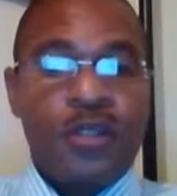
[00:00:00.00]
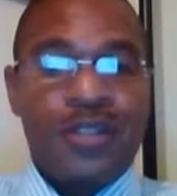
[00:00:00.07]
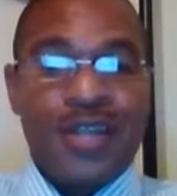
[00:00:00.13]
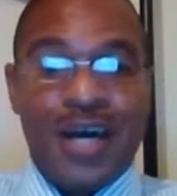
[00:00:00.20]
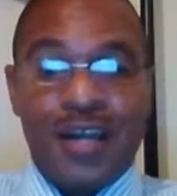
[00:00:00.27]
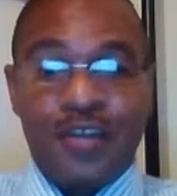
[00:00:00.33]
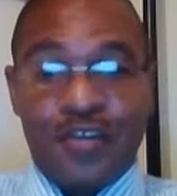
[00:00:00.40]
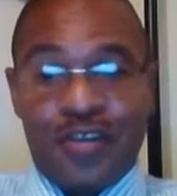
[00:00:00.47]

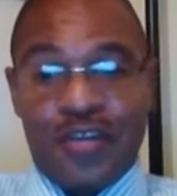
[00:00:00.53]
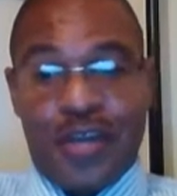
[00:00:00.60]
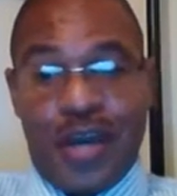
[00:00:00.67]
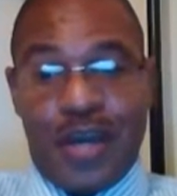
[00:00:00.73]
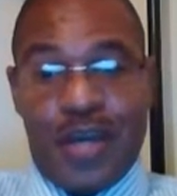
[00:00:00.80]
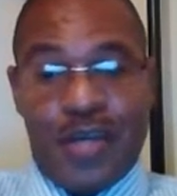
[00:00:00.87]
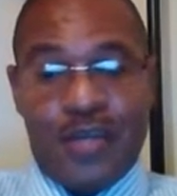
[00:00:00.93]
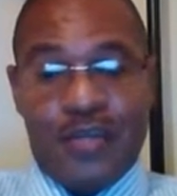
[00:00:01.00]
$1 a
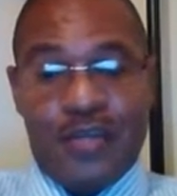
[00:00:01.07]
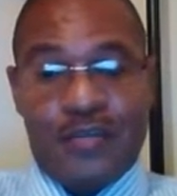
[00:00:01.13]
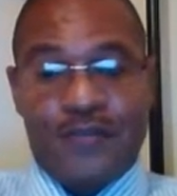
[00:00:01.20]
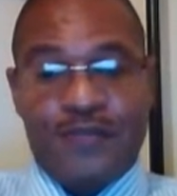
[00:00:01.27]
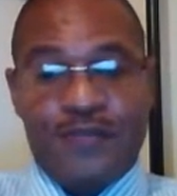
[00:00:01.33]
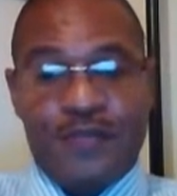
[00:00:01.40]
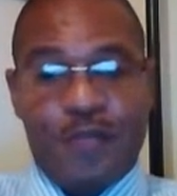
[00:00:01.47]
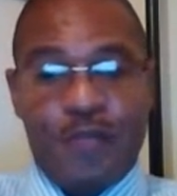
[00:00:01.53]
day.
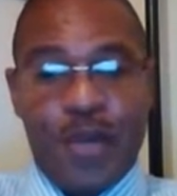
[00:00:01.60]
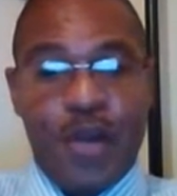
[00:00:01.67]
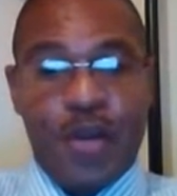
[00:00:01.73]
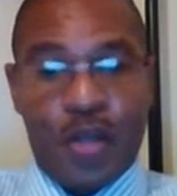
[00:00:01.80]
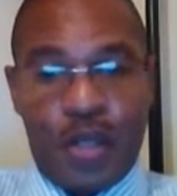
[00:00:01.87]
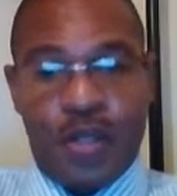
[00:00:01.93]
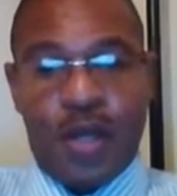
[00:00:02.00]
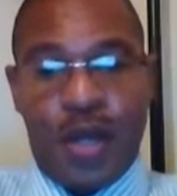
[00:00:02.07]

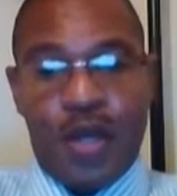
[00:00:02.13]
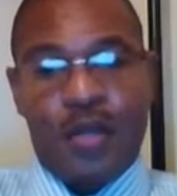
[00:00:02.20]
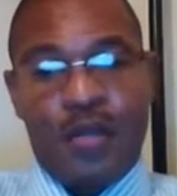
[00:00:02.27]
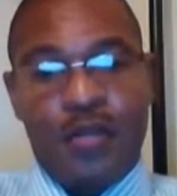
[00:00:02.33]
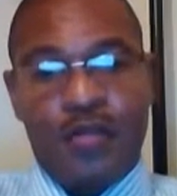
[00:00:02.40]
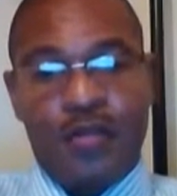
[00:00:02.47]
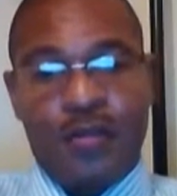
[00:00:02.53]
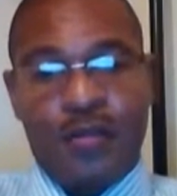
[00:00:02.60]
Barely that.
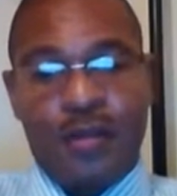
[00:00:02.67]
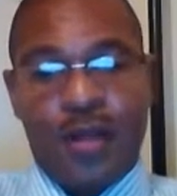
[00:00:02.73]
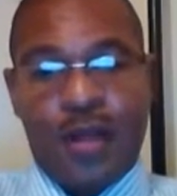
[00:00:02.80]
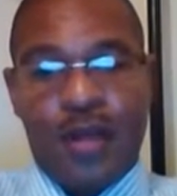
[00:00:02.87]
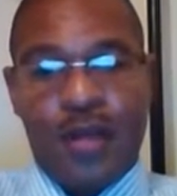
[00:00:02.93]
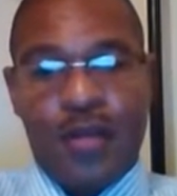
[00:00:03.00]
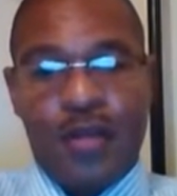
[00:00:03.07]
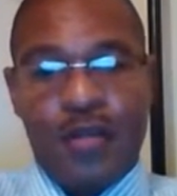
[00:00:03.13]

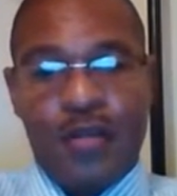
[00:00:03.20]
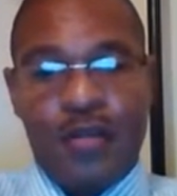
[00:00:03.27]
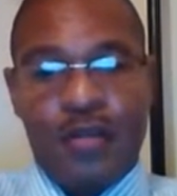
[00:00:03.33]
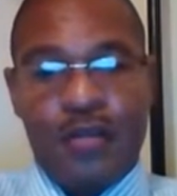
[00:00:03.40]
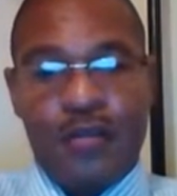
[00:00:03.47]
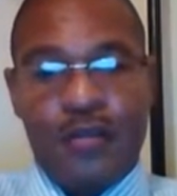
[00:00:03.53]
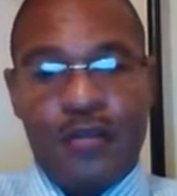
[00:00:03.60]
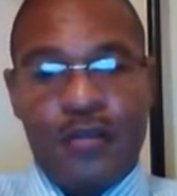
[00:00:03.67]
Okay?
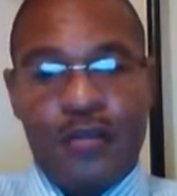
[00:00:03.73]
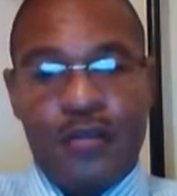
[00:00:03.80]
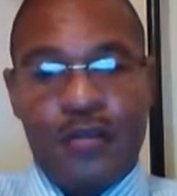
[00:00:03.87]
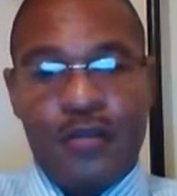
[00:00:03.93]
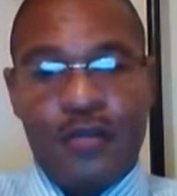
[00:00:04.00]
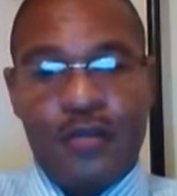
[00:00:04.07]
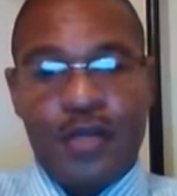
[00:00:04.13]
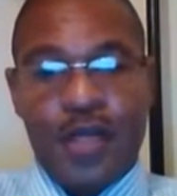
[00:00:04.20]

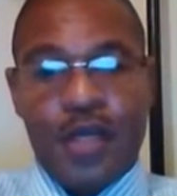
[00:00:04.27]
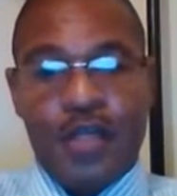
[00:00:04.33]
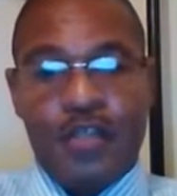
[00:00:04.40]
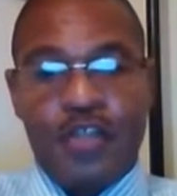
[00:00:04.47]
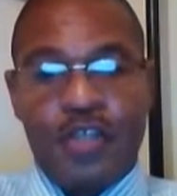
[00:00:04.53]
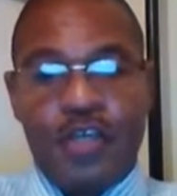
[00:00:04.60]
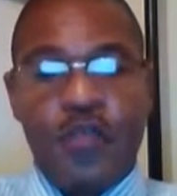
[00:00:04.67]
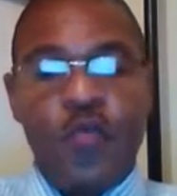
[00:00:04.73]

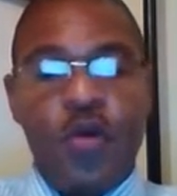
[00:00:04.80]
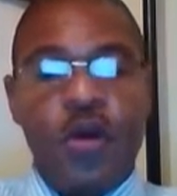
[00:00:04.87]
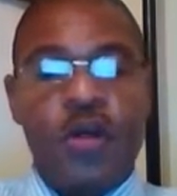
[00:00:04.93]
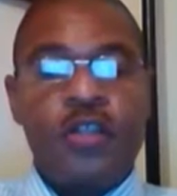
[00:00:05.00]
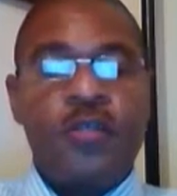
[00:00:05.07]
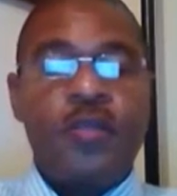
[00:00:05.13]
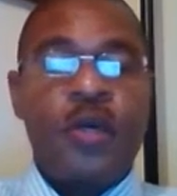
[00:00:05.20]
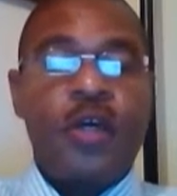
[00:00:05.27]
She
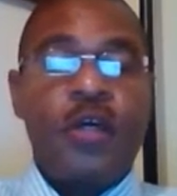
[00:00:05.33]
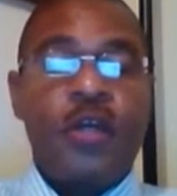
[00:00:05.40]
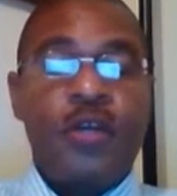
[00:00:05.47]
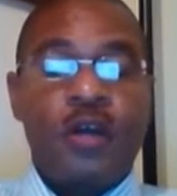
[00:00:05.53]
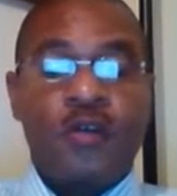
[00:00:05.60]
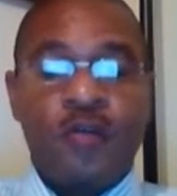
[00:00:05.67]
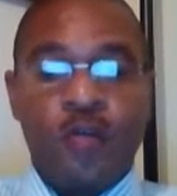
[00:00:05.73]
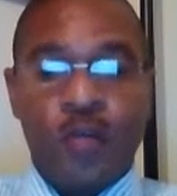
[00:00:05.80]
wanted to make
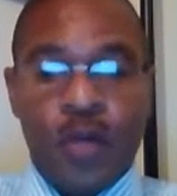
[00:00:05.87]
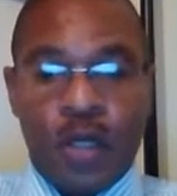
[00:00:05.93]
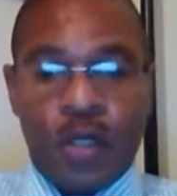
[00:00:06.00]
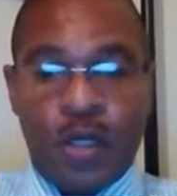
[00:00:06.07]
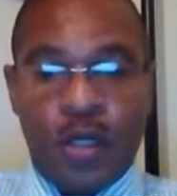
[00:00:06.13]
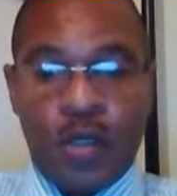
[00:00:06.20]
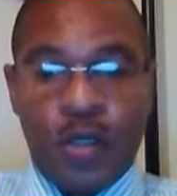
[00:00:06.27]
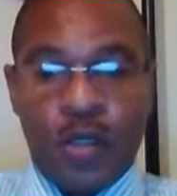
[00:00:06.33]
enough
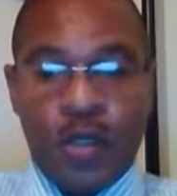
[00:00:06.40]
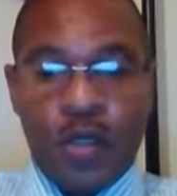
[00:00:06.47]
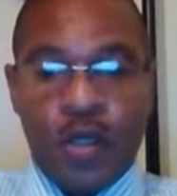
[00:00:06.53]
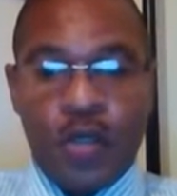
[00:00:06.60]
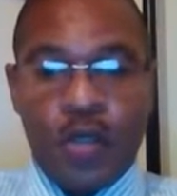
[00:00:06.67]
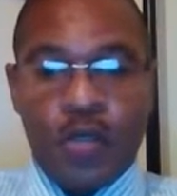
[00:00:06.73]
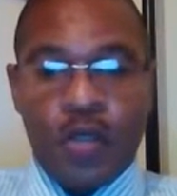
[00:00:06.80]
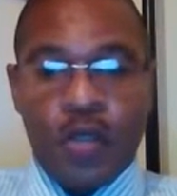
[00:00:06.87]
money
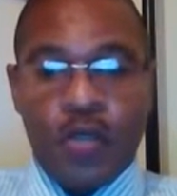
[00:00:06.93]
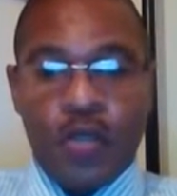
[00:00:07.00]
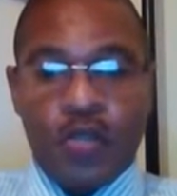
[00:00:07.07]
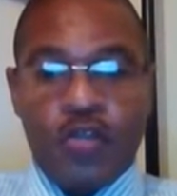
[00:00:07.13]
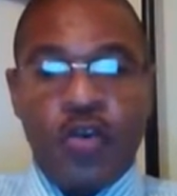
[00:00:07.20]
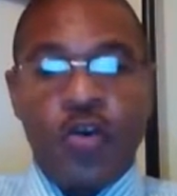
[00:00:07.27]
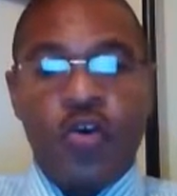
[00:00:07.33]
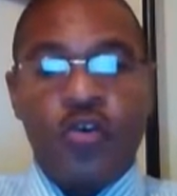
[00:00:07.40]

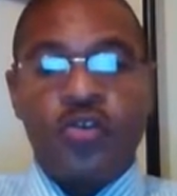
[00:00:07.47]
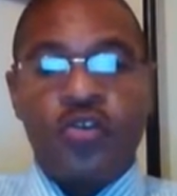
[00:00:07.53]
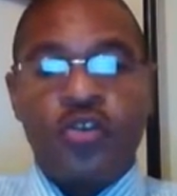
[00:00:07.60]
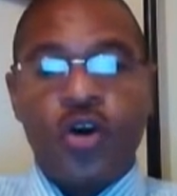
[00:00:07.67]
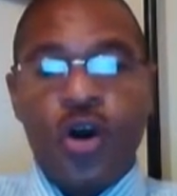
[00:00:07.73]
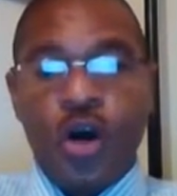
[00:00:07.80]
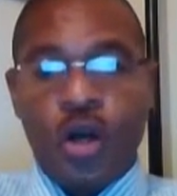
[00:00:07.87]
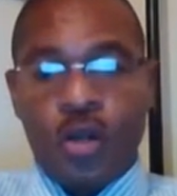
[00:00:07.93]
so her
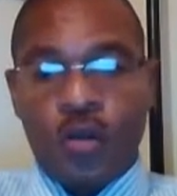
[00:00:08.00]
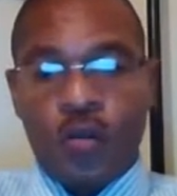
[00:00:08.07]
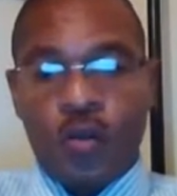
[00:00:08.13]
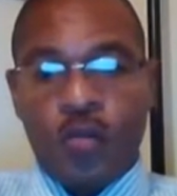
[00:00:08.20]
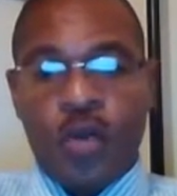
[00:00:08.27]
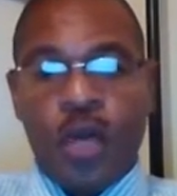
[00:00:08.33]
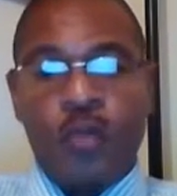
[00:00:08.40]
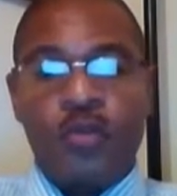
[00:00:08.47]
daughter
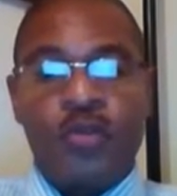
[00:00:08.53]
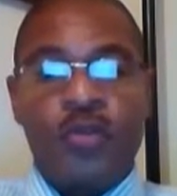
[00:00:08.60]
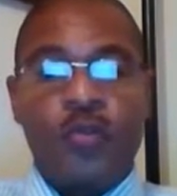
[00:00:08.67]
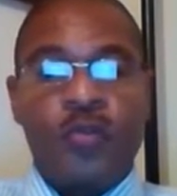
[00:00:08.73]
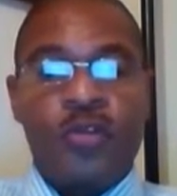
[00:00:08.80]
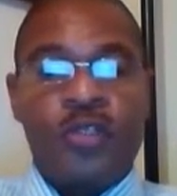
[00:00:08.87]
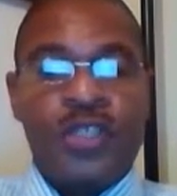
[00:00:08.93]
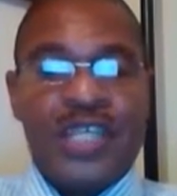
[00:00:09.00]
would be able to
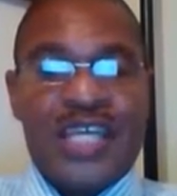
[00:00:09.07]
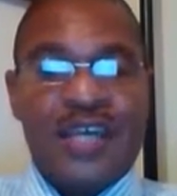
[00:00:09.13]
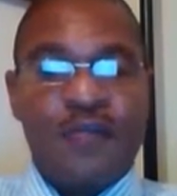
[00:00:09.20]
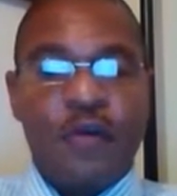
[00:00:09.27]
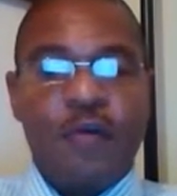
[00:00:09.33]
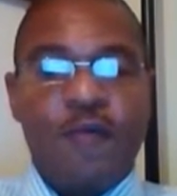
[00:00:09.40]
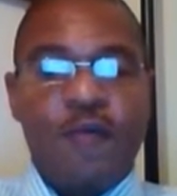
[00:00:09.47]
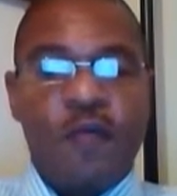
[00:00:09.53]

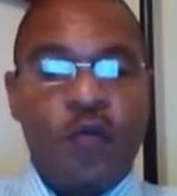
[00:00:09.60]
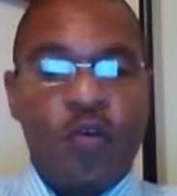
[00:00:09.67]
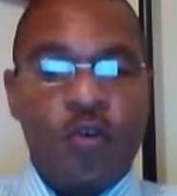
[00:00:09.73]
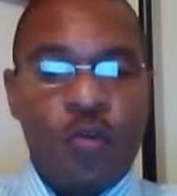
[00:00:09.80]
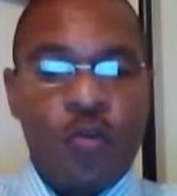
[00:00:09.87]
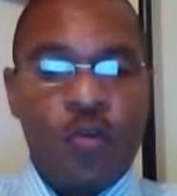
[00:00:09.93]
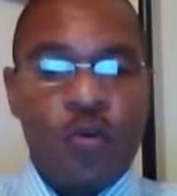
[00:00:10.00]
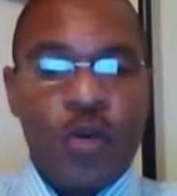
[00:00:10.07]
receive a
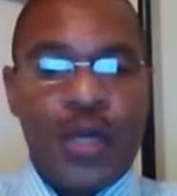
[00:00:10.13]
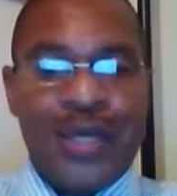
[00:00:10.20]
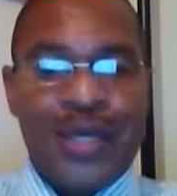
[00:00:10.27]
formal